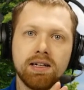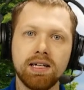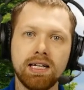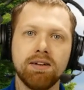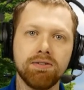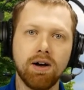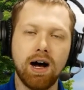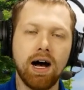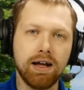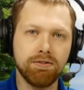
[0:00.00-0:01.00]
If
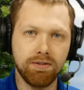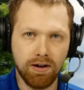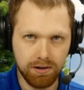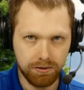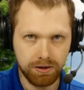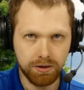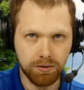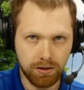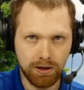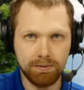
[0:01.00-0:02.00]
I follow
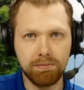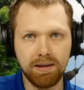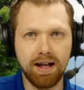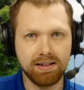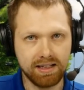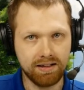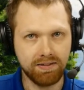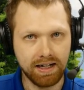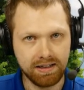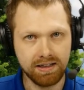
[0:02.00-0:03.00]
you, I'll be blessed. If
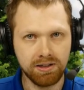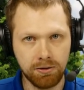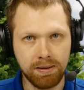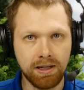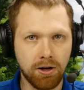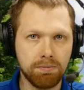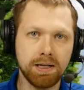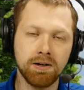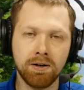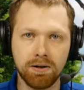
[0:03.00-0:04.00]
I disobey you, I'll be
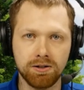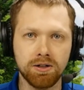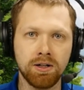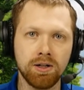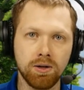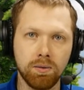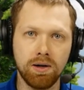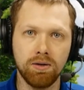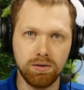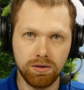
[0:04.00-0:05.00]
cursed.
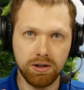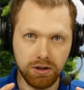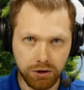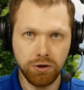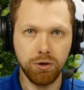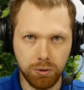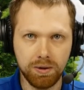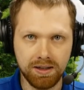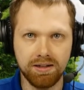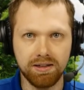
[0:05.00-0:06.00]
Well, the you
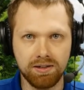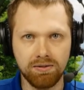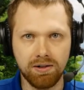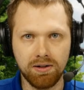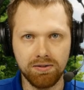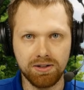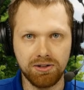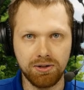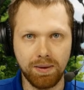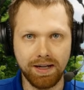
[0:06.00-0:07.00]
in this involved
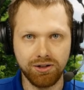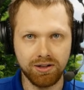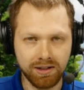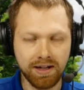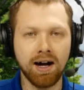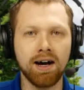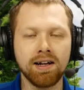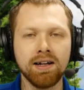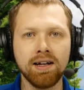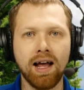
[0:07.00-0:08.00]
situation, God,
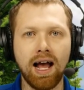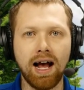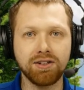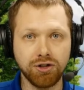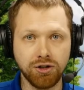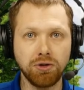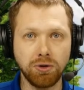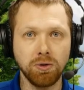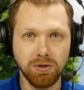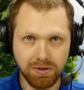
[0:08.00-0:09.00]
has
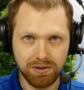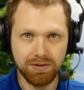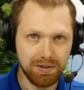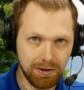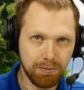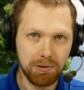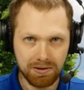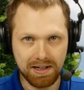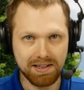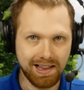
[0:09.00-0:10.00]
to fulfill
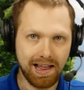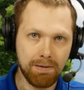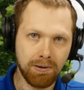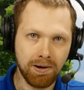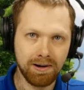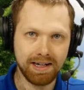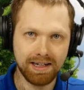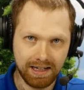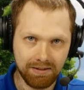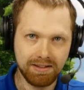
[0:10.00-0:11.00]
both ends of that
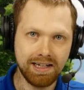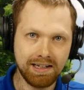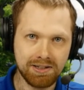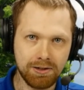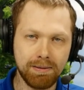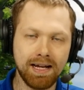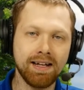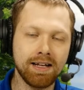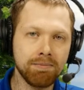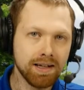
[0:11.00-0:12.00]
bargain. If they disobey
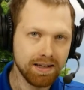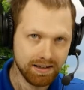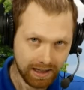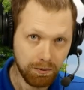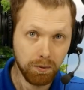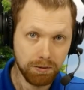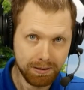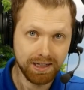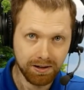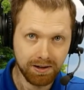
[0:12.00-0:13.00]
him, they would
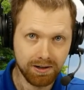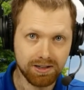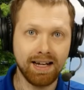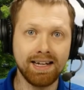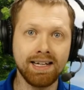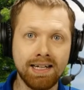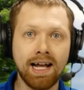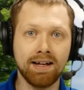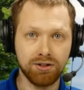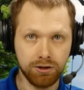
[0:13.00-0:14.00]
be cursed, and he
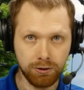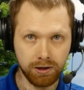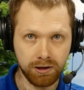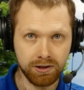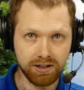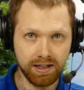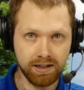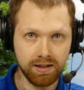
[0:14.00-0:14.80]
has to do the cursing.